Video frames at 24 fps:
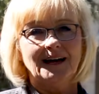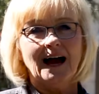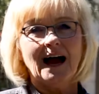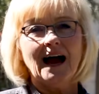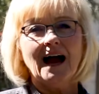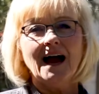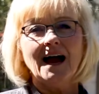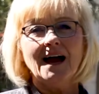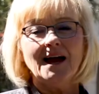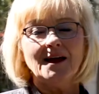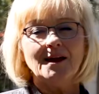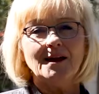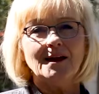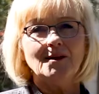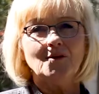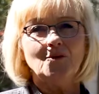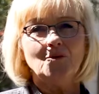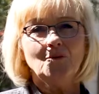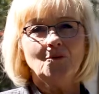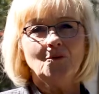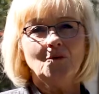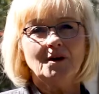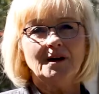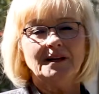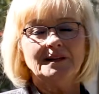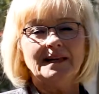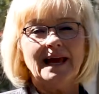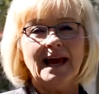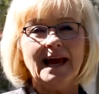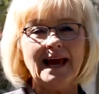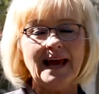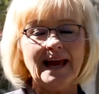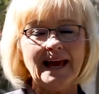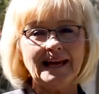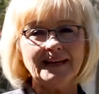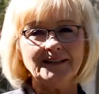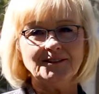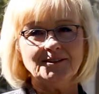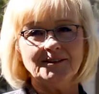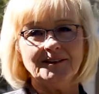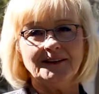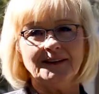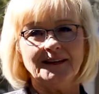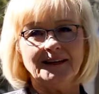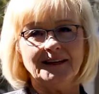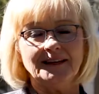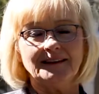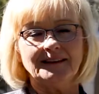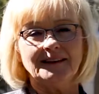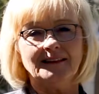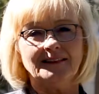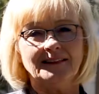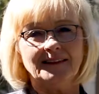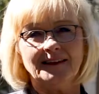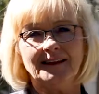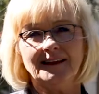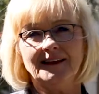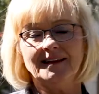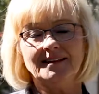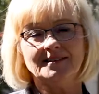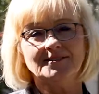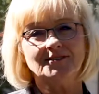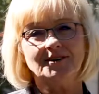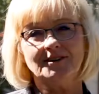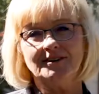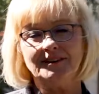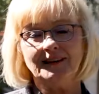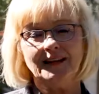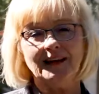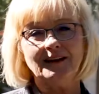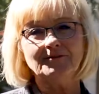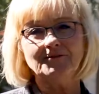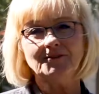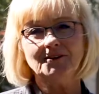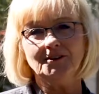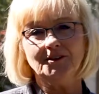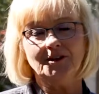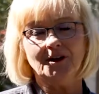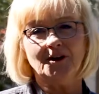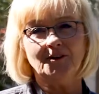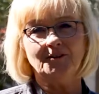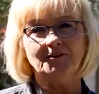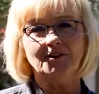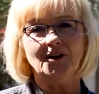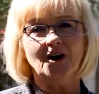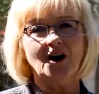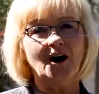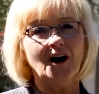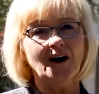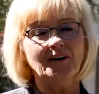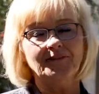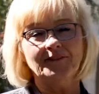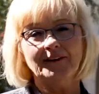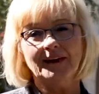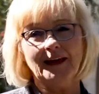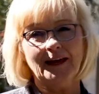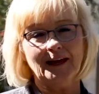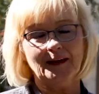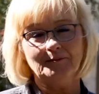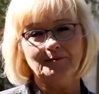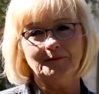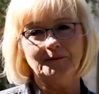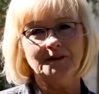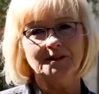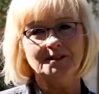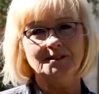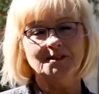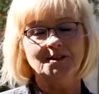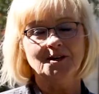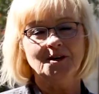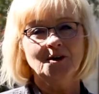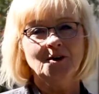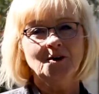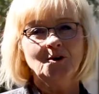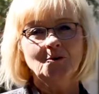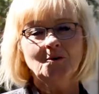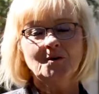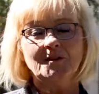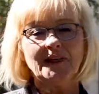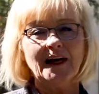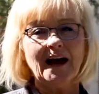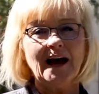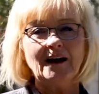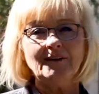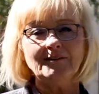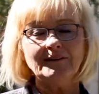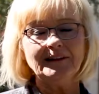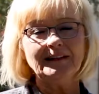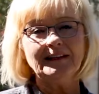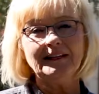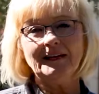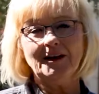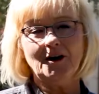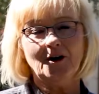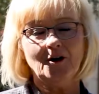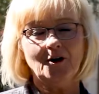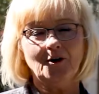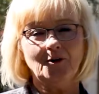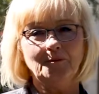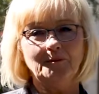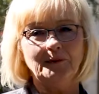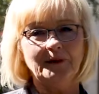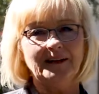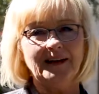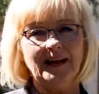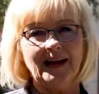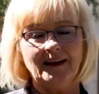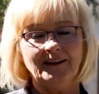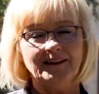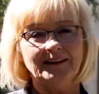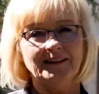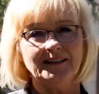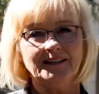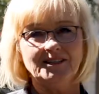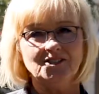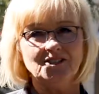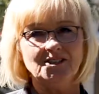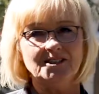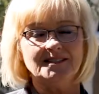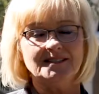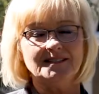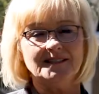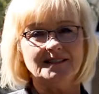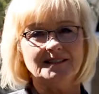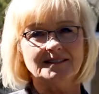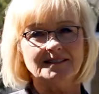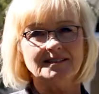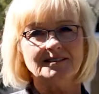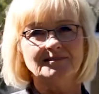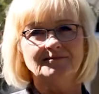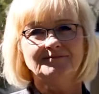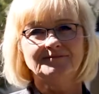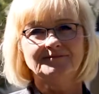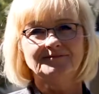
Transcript: I would hate to think that the kids are left alone off campus without any hope and without any Jesus.